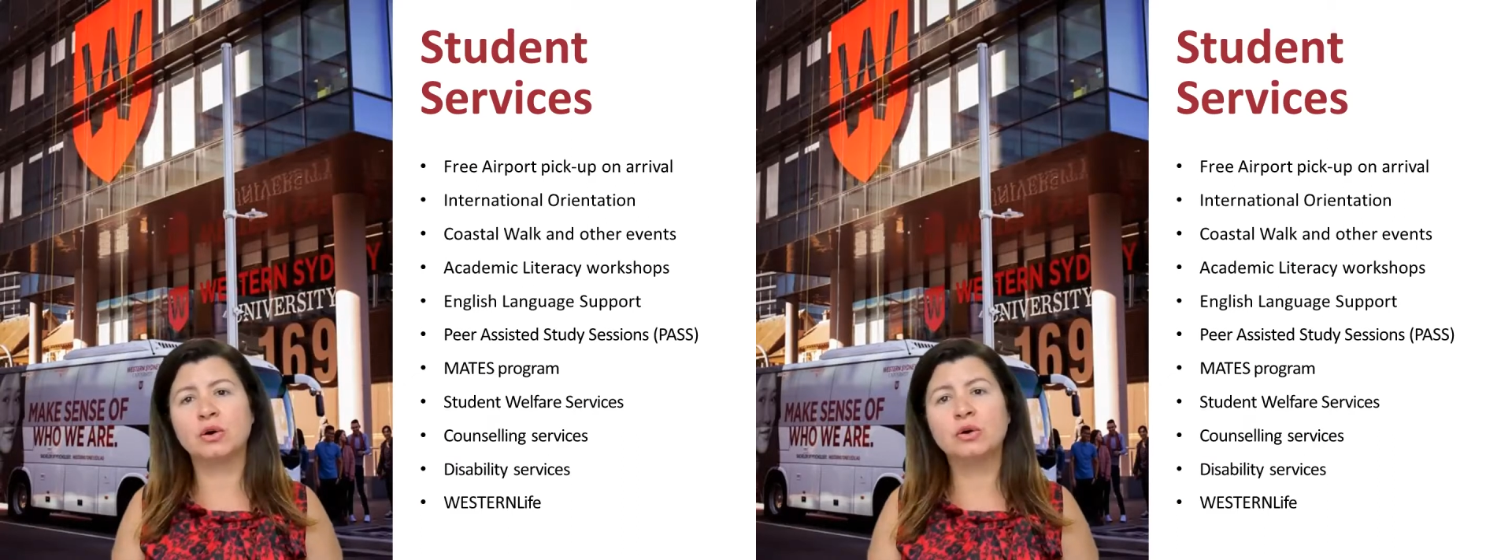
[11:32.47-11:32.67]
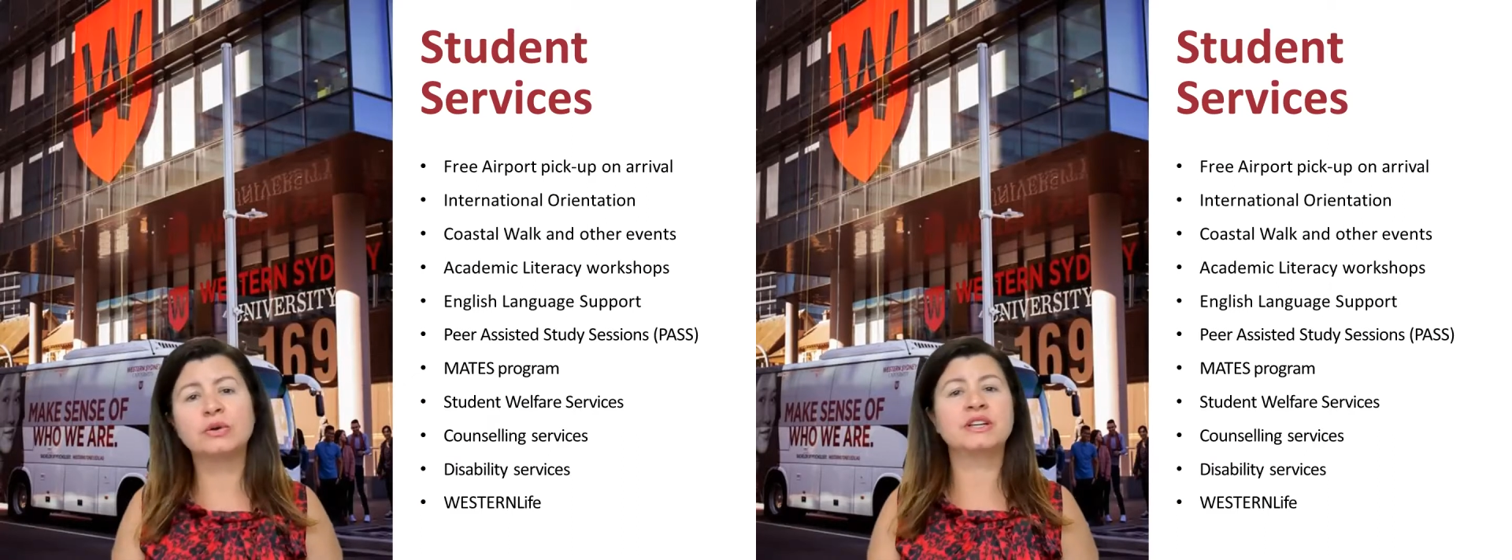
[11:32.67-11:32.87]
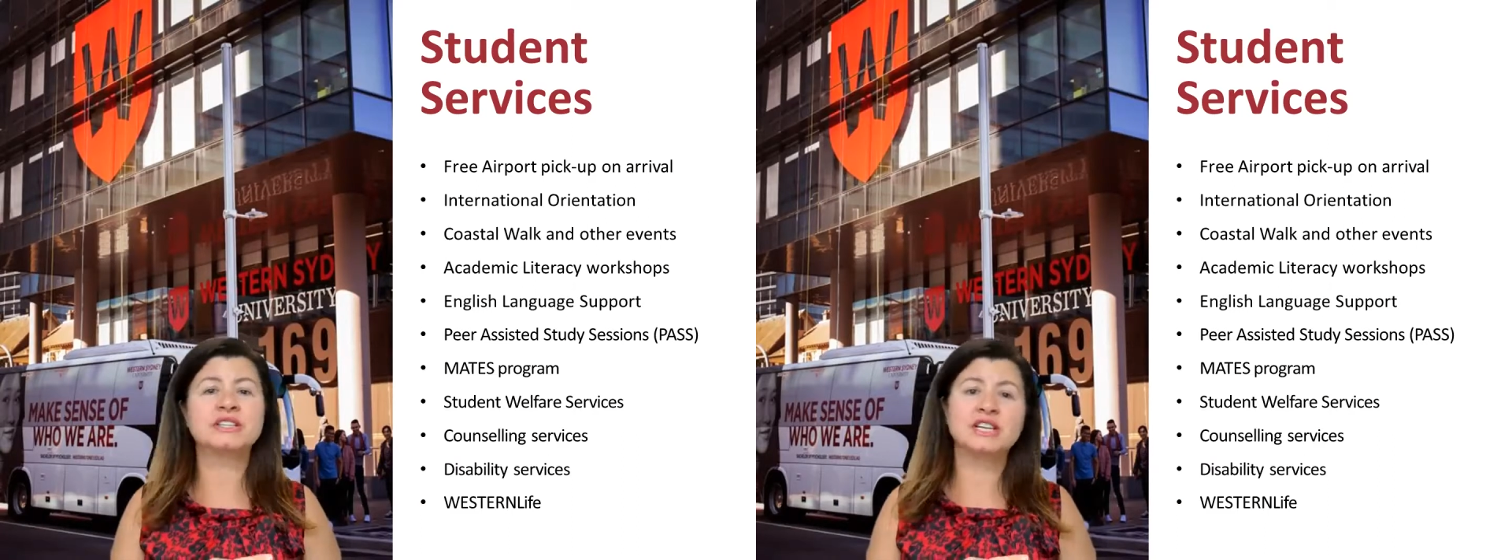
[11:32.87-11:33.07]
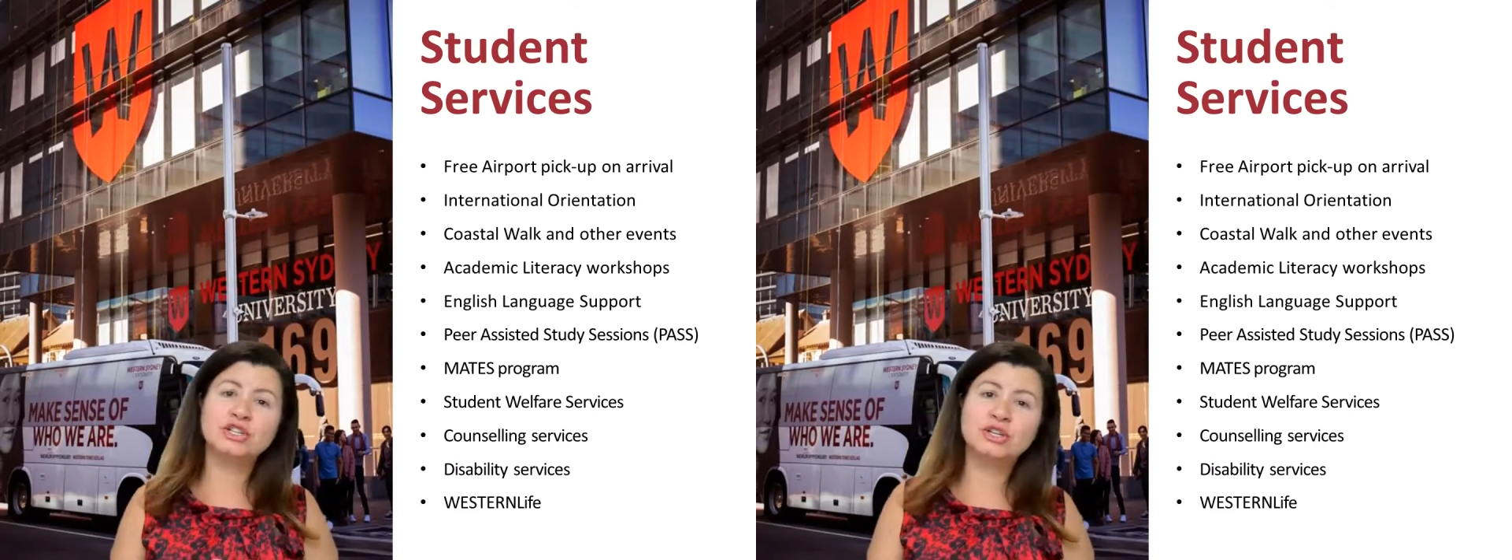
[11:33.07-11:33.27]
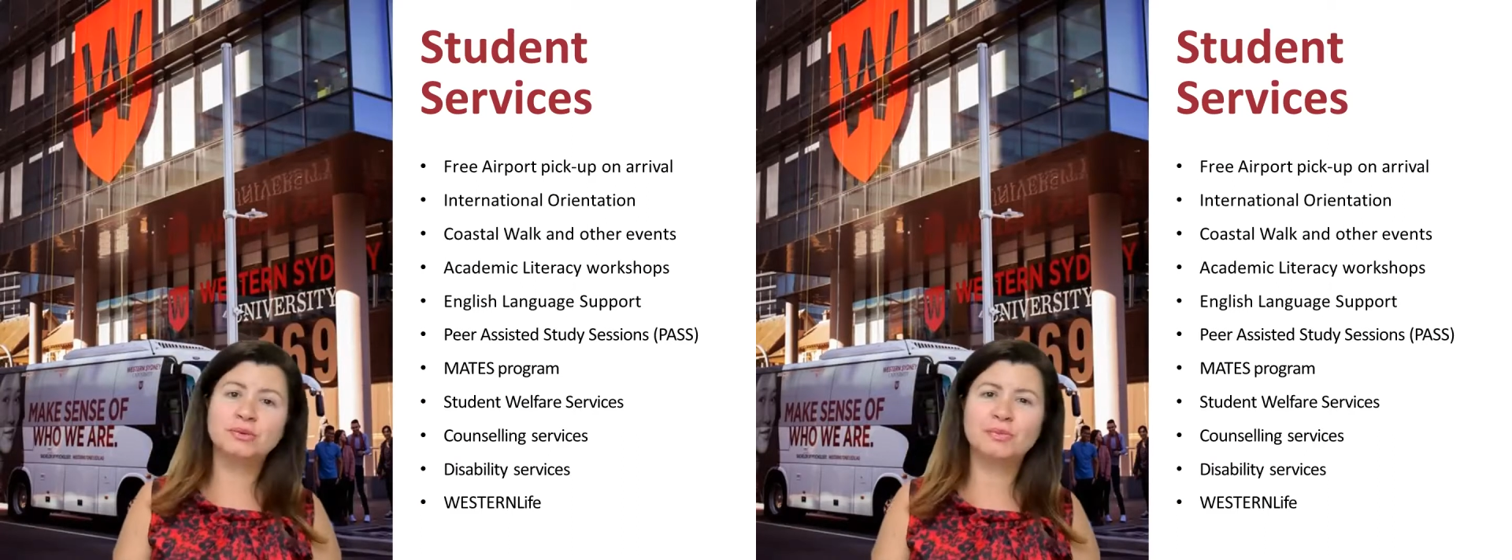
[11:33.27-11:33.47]

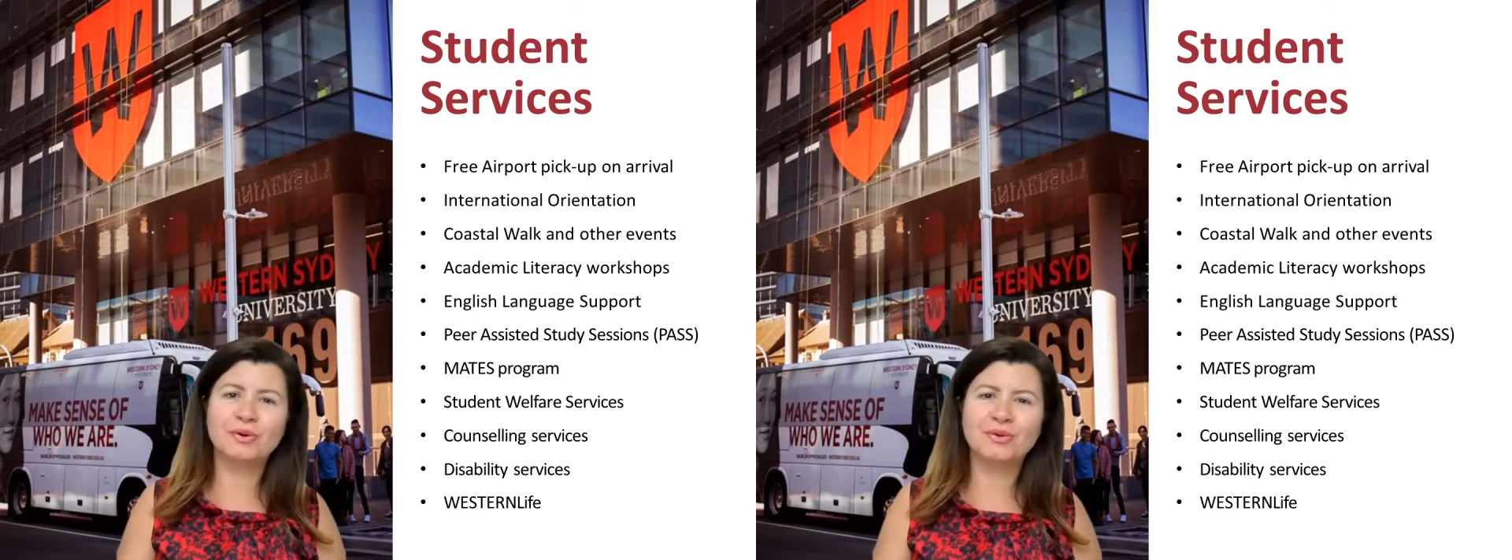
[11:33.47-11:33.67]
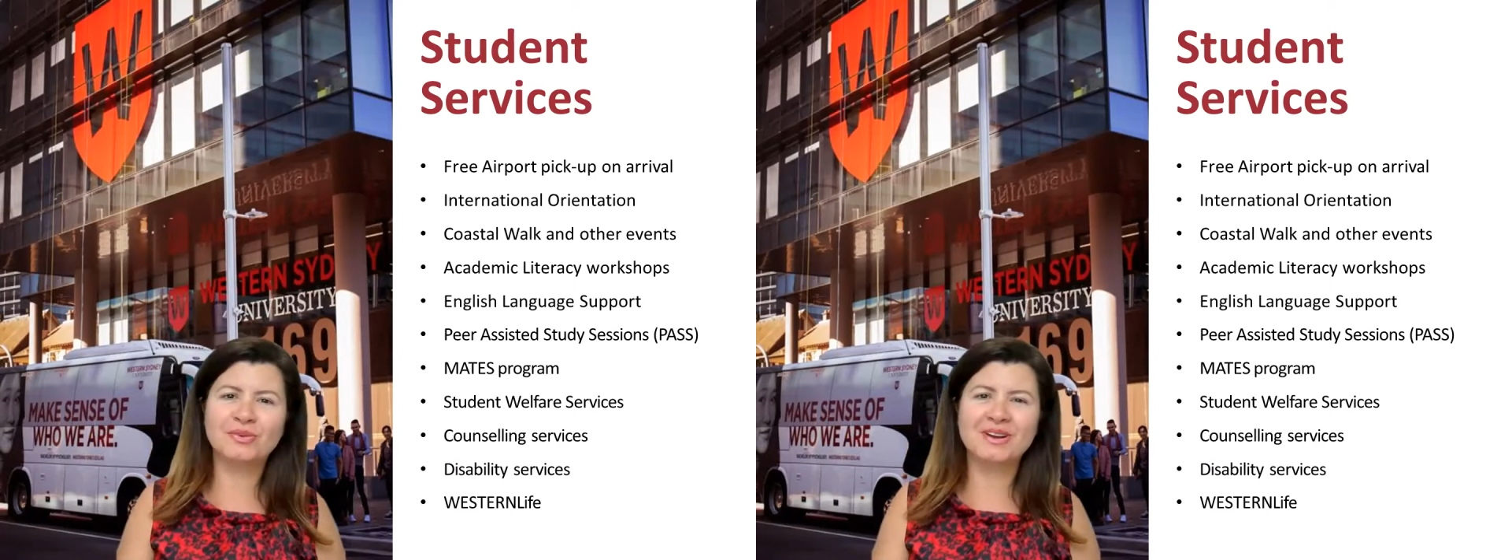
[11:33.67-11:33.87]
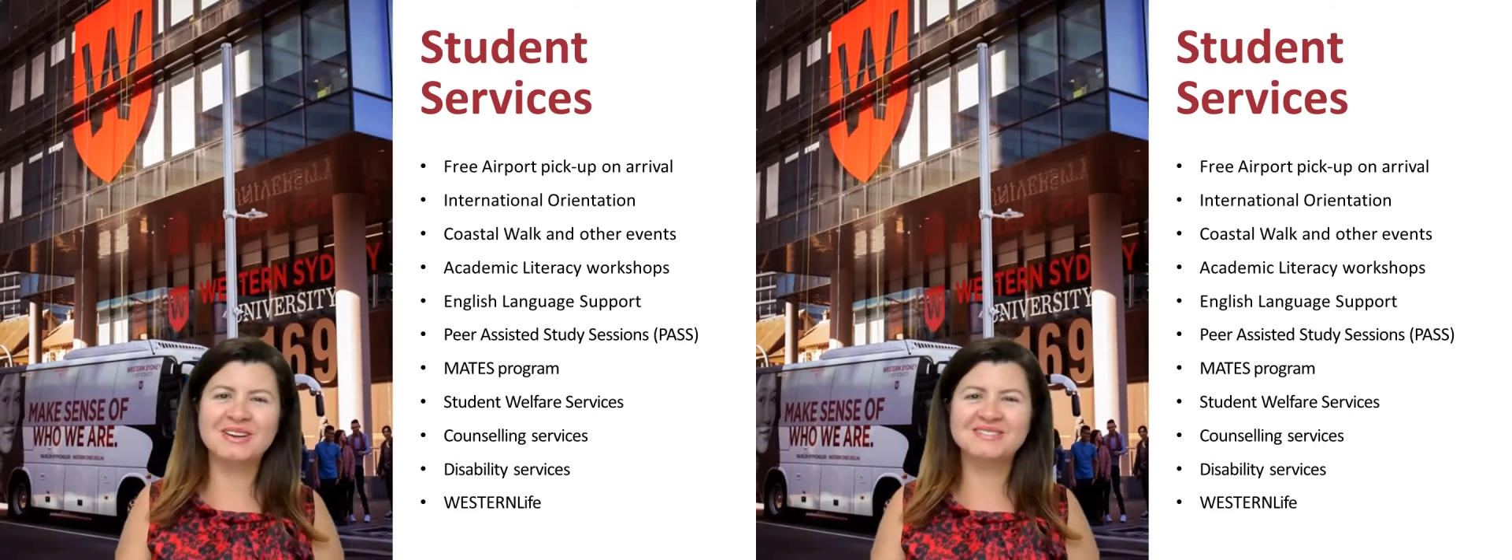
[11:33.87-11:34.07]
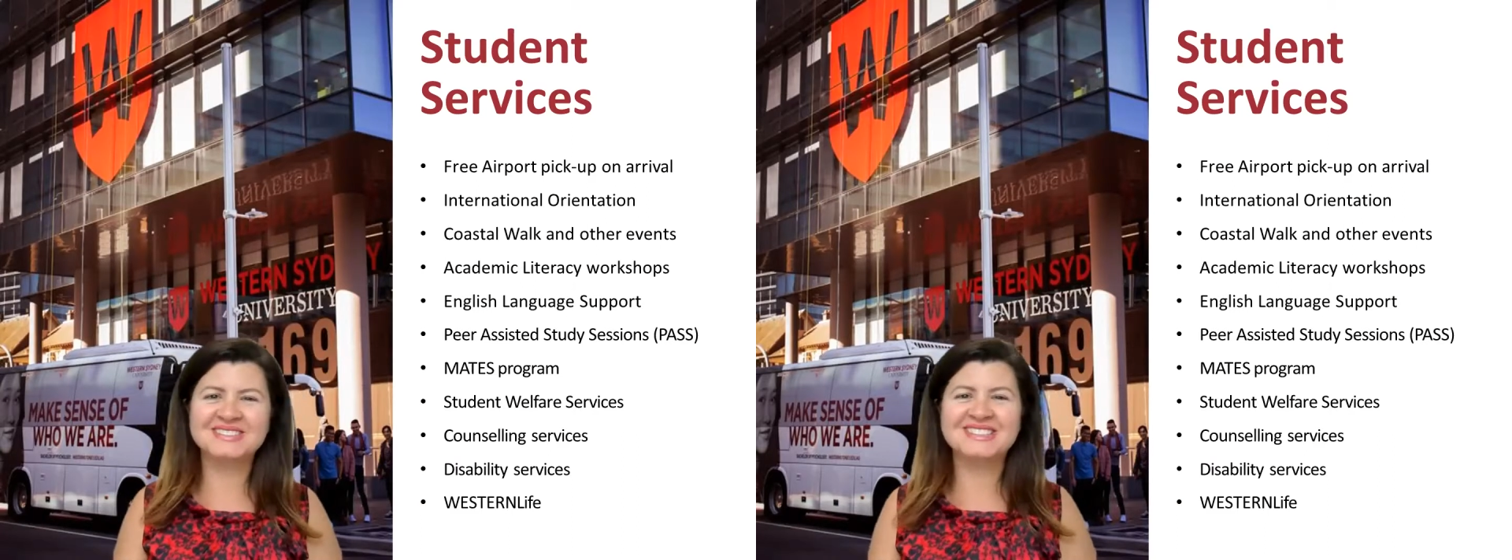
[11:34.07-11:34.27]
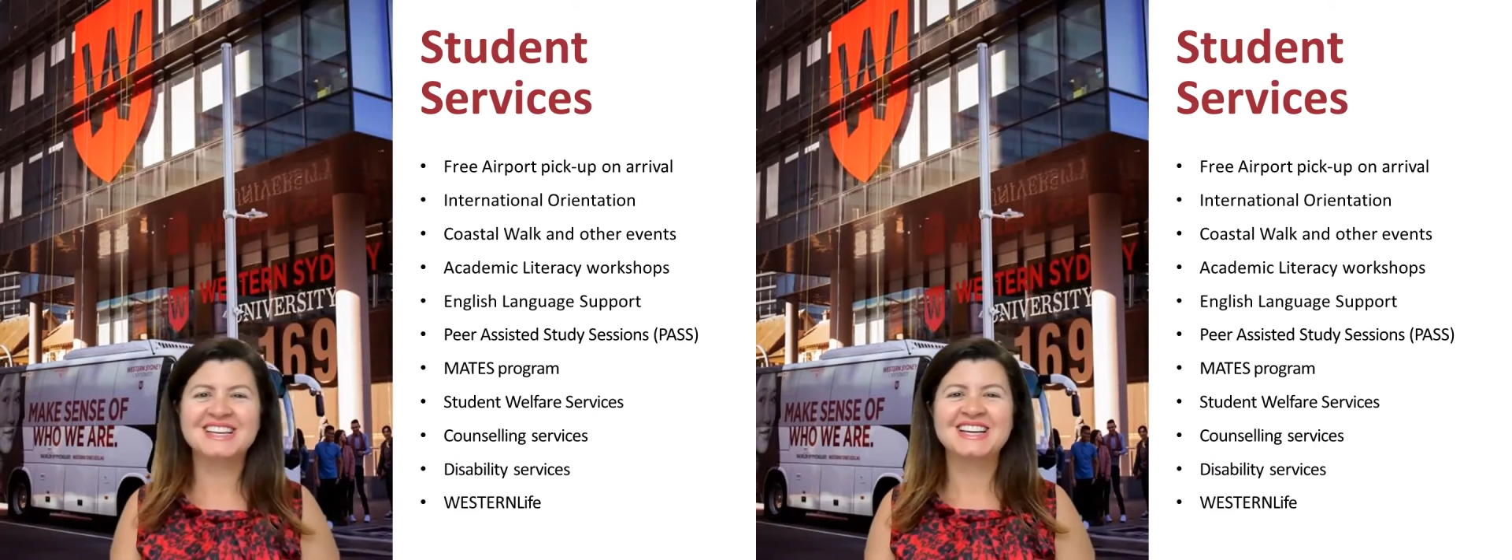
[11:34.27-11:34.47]
orientation programs